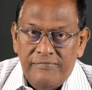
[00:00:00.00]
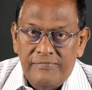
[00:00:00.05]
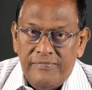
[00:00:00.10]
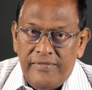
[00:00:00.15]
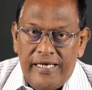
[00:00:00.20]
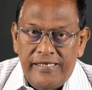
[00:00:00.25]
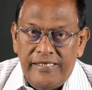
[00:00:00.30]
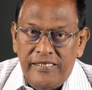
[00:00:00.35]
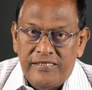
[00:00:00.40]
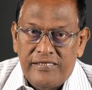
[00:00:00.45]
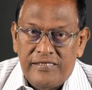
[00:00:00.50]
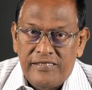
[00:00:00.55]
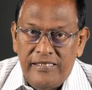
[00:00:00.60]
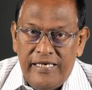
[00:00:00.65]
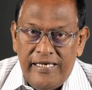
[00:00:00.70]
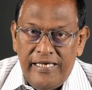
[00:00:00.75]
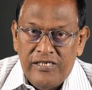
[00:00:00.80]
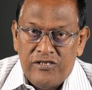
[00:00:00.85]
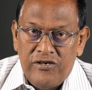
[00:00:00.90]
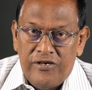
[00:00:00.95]
That is
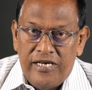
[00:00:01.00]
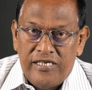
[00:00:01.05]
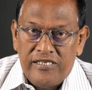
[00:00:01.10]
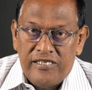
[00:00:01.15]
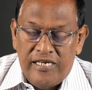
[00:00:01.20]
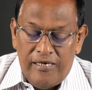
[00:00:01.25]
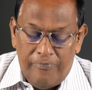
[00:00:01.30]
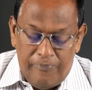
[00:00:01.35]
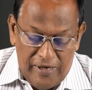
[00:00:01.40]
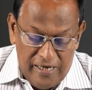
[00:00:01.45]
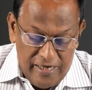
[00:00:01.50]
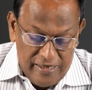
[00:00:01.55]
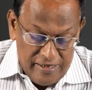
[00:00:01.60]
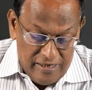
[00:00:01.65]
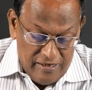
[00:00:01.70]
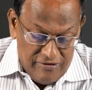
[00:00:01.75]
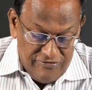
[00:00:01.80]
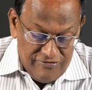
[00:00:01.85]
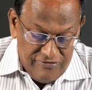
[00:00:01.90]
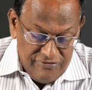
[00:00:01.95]
the introductory
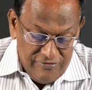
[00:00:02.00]
paragraph.